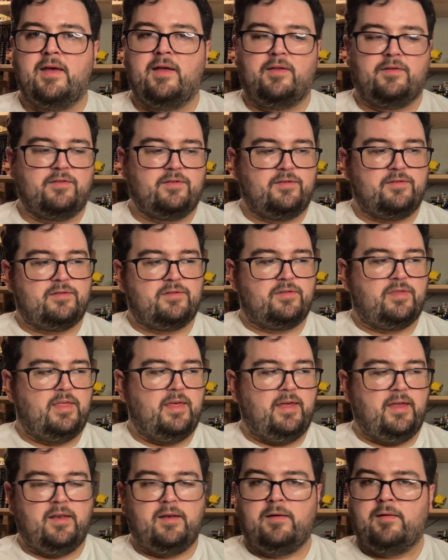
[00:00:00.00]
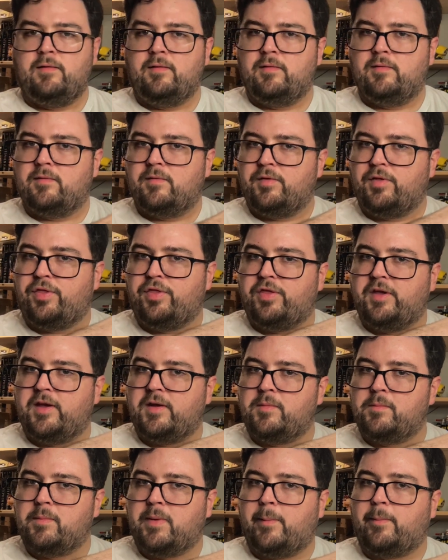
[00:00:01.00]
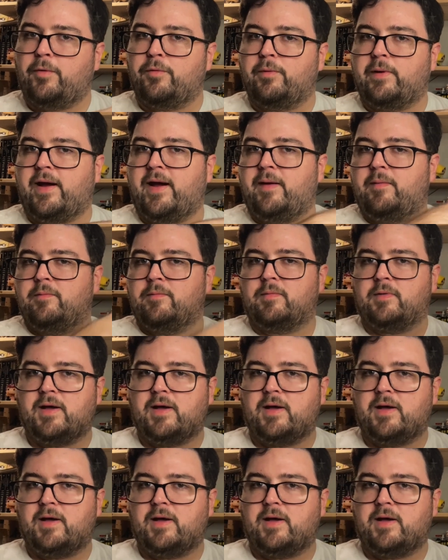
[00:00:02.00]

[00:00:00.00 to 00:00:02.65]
This is thin bubble wrap,